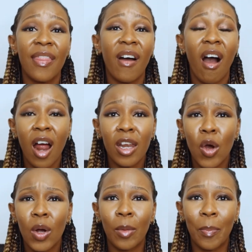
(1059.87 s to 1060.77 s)
There are
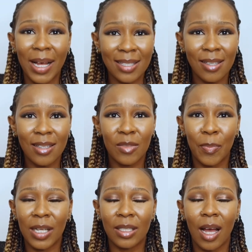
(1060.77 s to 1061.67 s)
local buses,
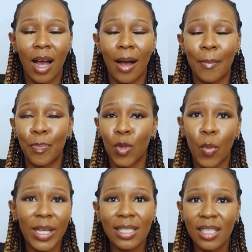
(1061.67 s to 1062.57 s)
but
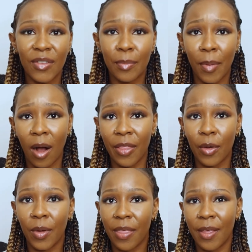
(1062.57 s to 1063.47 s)
we didn't even
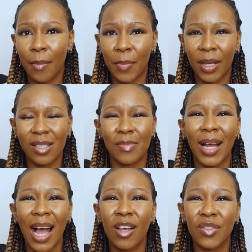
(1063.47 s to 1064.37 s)
bother with them because
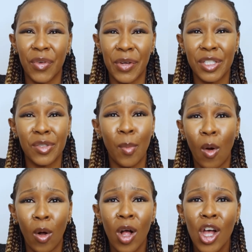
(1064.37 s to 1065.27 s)
Macau is very
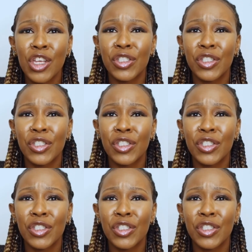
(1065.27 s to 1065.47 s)
small.